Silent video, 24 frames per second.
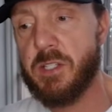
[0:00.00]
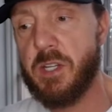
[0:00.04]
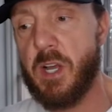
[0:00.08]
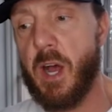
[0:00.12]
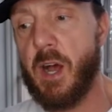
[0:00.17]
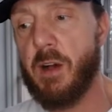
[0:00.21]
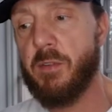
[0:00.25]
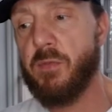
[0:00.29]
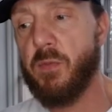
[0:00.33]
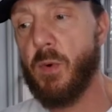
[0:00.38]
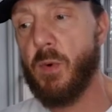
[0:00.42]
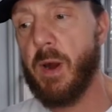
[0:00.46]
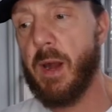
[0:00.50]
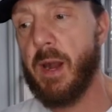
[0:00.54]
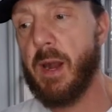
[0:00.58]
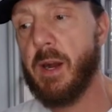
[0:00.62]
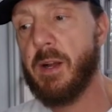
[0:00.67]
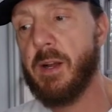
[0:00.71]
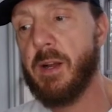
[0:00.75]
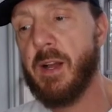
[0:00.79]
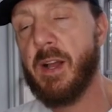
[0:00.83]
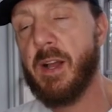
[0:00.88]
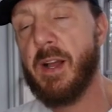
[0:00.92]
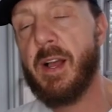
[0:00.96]
software
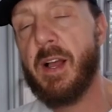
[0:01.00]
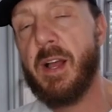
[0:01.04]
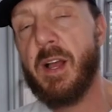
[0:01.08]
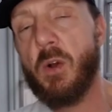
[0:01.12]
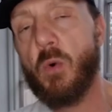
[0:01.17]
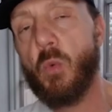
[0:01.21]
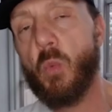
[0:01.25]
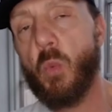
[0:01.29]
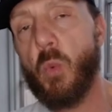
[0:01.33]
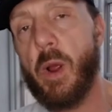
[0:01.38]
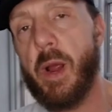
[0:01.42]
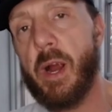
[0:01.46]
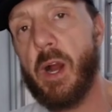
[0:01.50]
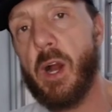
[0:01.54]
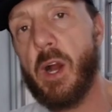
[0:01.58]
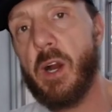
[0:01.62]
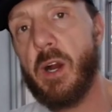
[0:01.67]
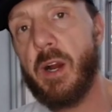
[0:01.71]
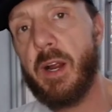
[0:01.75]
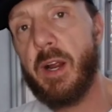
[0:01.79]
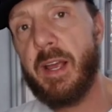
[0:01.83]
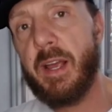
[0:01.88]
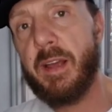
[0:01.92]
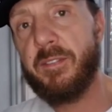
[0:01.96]

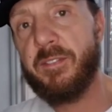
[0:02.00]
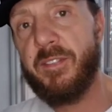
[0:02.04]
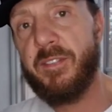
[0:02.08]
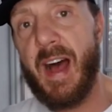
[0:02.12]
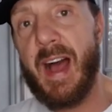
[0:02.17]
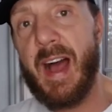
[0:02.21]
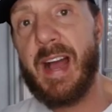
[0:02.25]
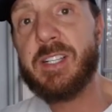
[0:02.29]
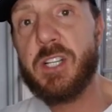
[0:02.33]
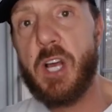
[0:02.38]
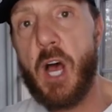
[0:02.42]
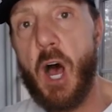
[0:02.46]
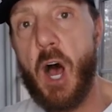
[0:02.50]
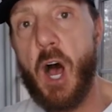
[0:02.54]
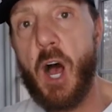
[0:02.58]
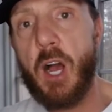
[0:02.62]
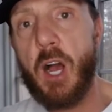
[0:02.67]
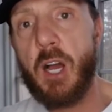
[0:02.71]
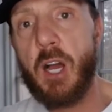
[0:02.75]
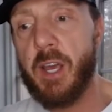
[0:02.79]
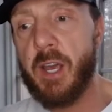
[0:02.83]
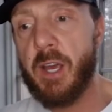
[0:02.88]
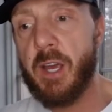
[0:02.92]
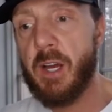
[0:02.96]
where if I
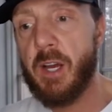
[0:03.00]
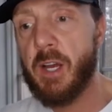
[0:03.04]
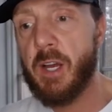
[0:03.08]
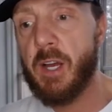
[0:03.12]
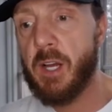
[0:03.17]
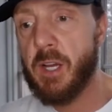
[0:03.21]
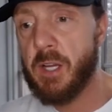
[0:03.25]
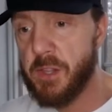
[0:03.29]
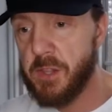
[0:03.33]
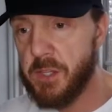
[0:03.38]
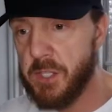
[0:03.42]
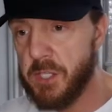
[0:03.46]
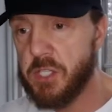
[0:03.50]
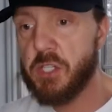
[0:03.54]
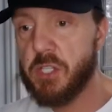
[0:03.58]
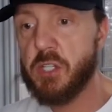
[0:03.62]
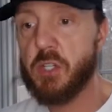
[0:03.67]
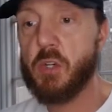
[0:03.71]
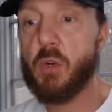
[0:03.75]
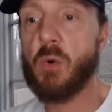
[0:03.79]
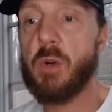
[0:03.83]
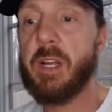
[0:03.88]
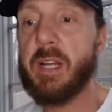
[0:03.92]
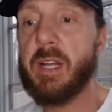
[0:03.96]
talk, the
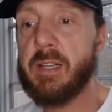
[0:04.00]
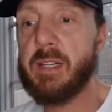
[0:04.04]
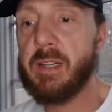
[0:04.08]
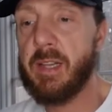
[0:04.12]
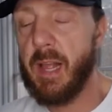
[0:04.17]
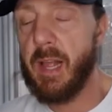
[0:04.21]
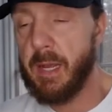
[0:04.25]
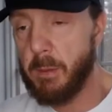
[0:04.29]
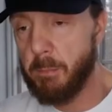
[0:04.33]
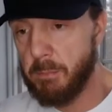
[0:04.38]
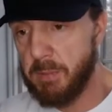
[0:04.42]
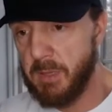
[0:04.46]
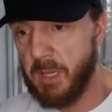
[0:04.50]
screen like